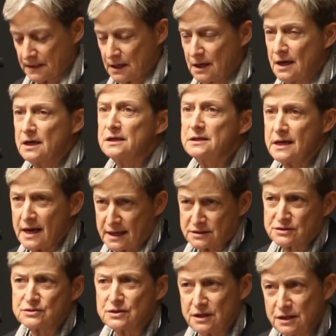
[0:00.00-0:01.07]

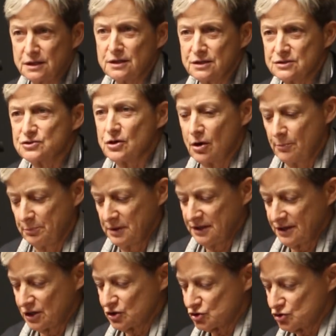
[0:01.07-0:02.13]
Yes, it is
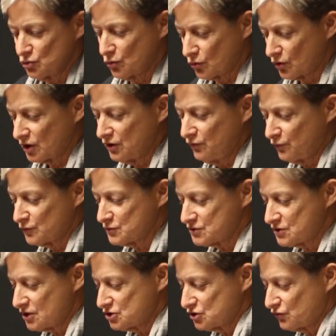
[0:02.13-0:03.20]
obligatory for
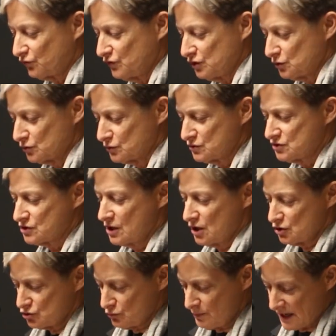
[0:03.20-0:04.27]
such fields
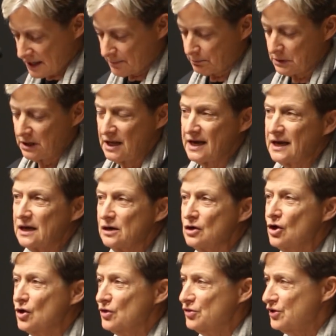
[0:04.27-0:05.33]
to make plain
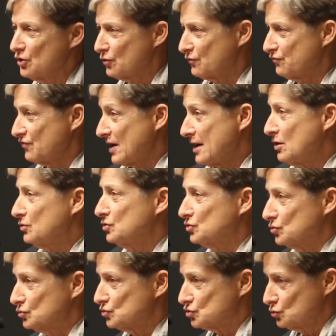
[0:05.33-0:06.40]
their
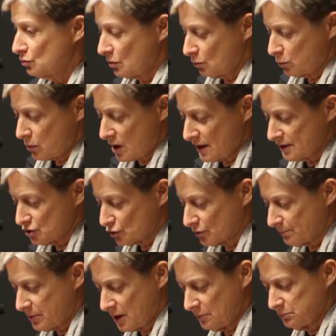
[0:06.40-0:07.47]
value to a wider
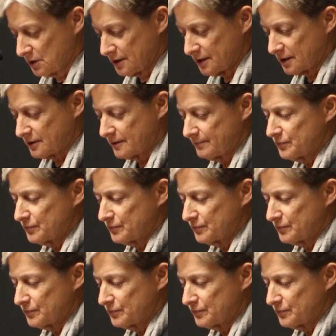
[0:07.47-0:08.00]
public.